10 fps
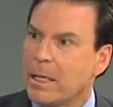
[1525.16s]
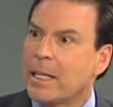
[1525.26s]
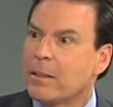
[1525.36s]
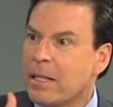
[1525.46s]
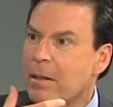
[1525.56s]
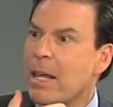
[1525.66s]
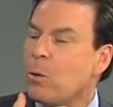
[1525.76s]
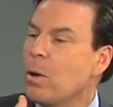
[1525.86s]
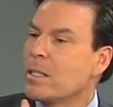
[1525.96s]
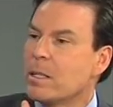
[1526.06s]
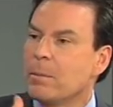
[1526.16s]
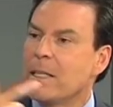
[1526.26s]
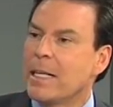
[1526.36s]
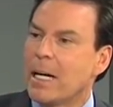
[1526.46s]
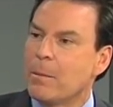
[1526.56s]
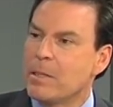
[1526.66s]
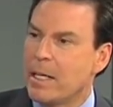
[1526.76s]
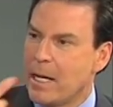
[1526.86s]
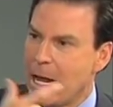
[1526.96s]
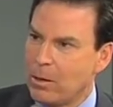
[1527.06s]
Like they don't want something that comes
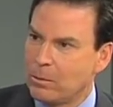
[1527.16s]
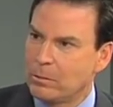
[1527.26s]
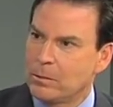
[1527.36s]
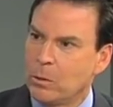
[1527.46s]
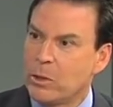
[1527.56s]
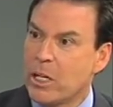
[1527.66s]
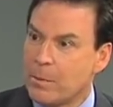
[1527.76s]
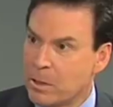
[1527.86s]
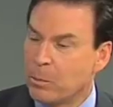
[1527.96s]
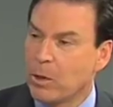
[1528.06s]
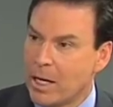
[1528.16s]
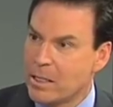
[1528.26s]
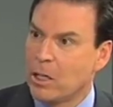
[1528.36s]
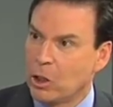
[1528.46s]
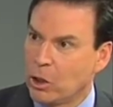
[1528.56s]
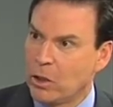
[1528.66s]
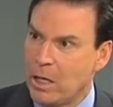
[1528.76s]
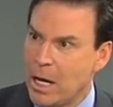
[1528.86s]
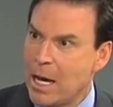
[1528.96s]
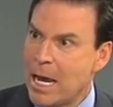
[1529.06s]
in and out, which I'm surprised to learn
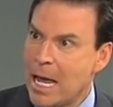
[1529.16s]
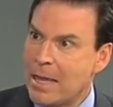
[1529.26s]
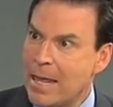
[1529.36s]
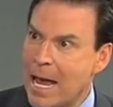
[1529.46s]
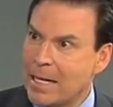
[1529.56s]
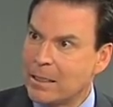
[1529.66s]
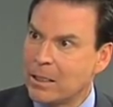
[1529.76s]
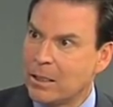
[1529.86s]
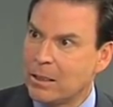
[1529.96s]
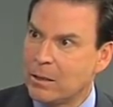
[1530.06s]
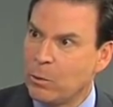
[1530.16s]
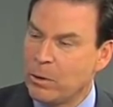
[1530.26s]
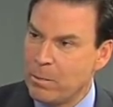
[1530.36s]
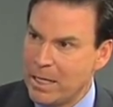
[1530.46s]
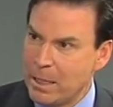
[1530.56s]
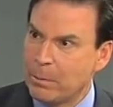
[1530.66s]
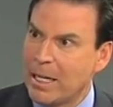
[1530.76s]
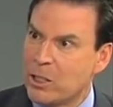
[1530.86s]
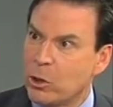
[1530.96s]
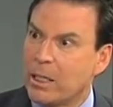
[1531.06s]
that with mini
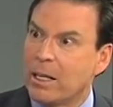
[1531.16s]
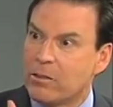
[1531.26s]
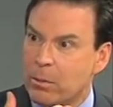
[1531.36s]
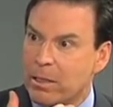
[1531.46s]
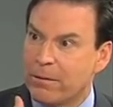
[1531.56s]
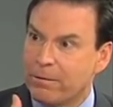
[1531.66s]
implants you could give somebody a